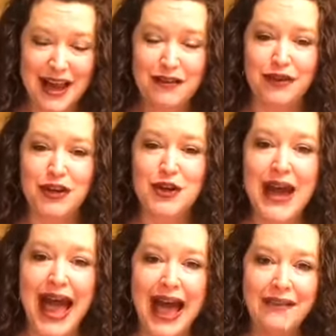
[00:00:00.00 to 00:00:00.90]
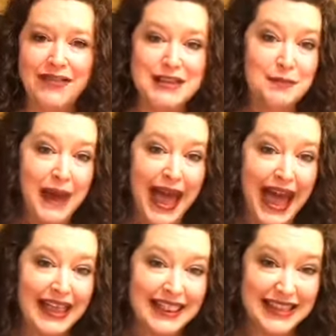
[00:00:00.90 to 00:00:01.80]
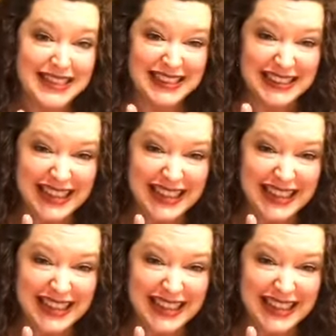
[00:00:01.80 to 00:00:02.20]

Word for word: for you to have this path that's